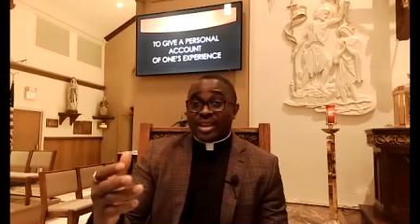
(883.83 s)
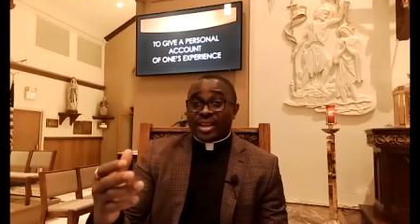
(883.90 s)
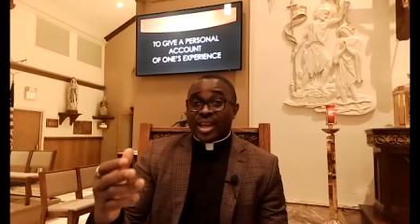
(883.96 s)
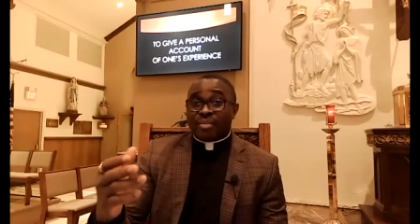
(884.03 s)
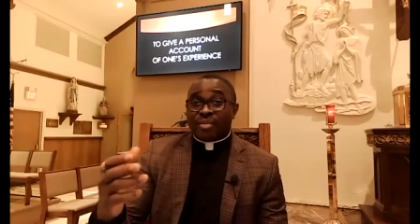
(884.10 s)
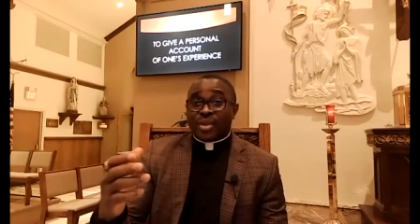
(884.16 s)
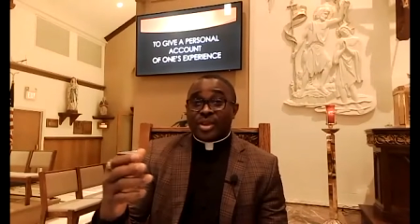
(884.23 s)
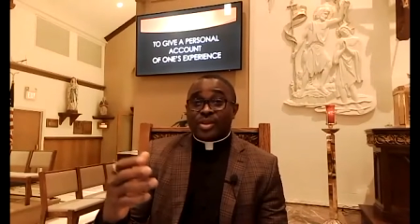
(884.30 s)

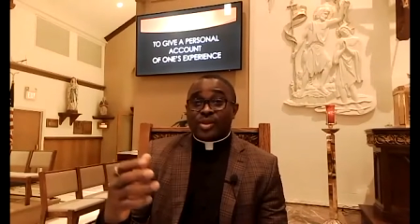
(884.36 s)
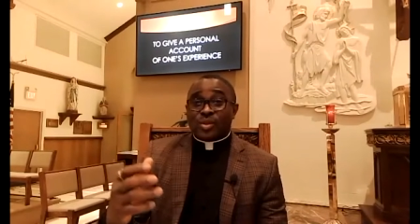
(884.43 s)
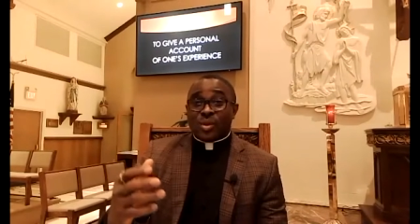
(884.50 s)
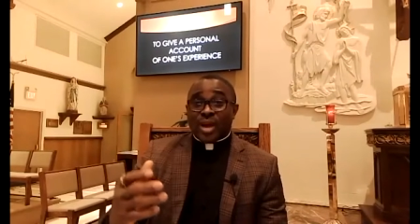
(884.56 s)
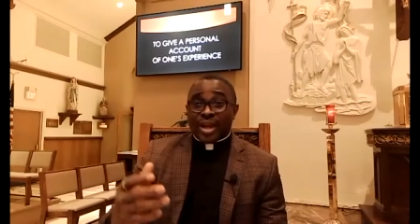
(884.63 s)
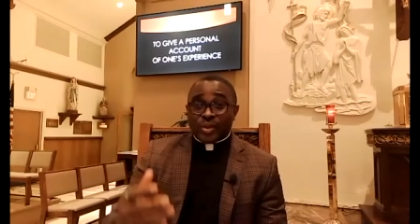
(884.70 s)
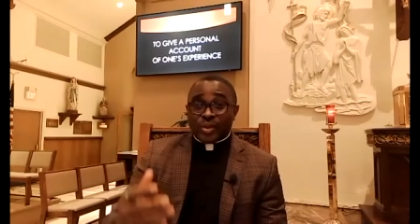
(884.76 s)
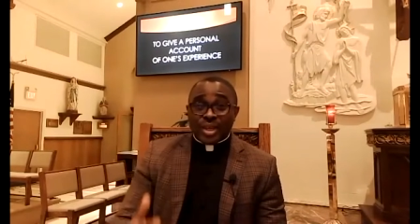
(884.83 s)
That means you
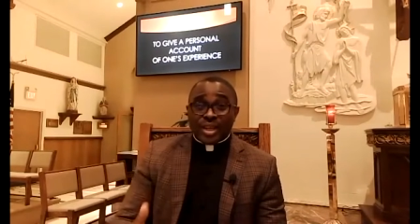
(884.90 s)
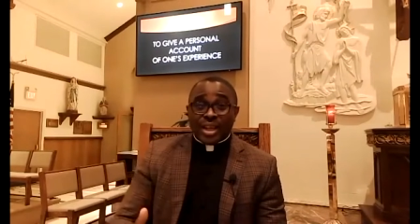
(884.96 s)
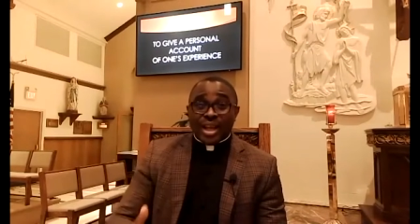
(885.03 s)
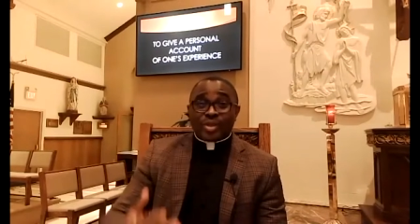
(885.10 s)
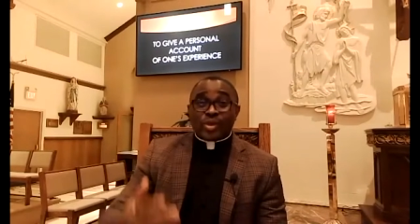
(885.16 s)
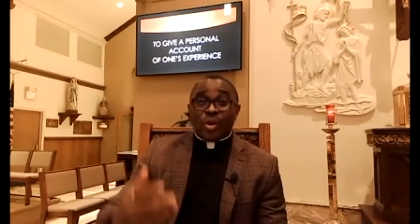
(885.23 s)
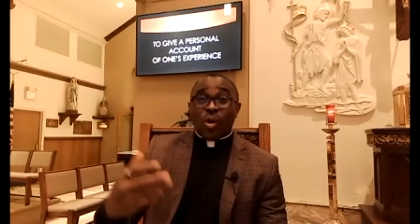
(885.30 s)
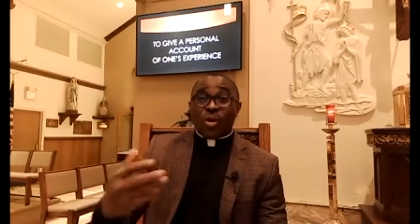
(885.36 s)
are doing
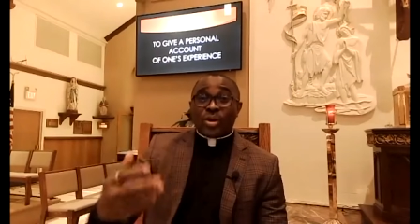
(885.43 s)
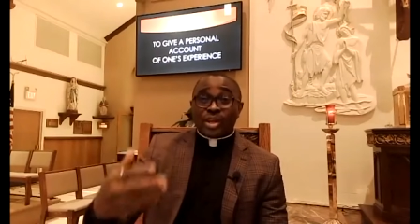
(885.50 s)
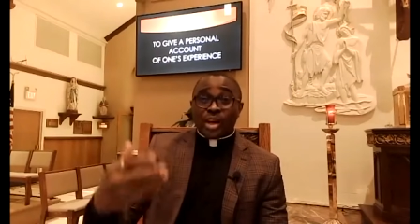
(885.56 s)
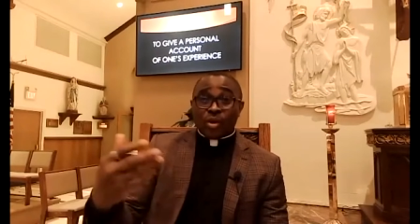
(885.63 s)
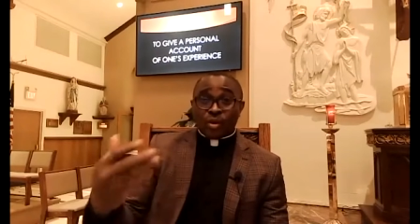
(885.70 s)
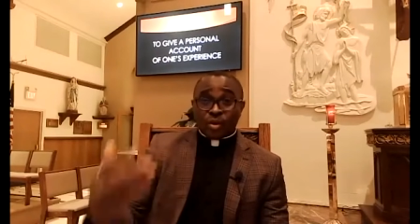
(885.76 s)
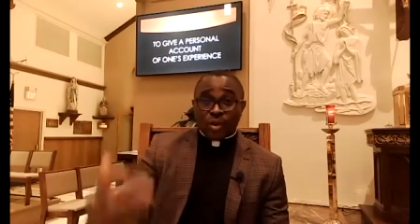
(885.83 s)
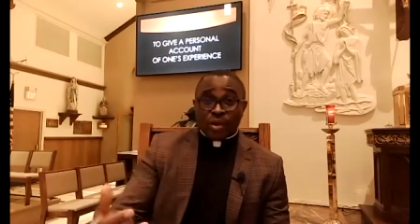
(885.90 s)
that
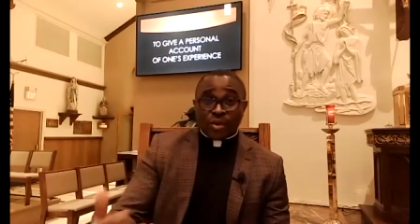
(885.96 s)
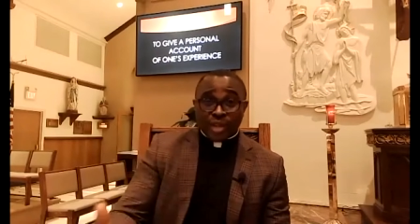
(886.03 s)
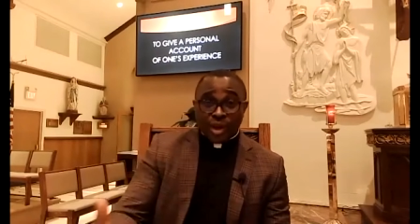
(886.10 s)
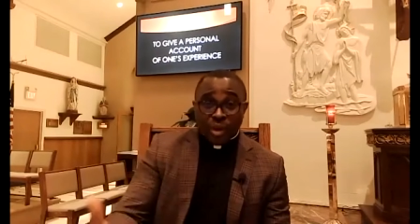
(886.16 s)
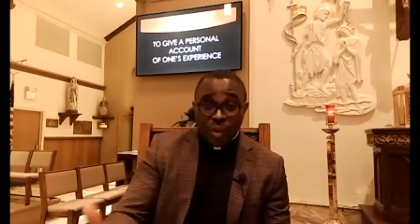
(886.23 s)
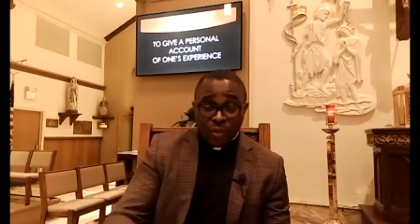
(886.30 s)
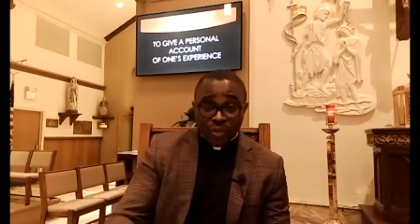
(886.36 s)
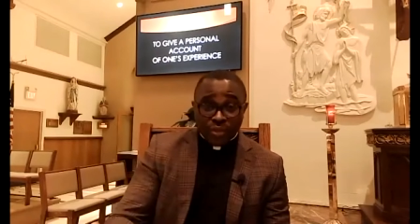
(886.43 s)
under,
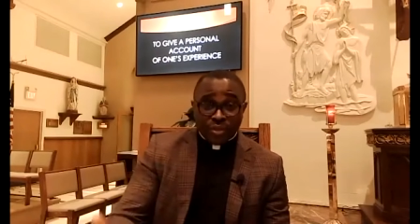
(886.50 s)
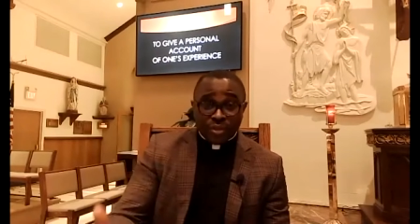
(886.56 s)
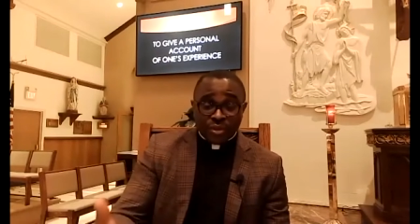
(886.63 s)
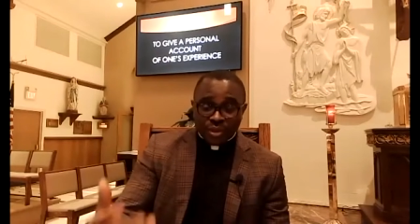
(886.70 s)
under oath.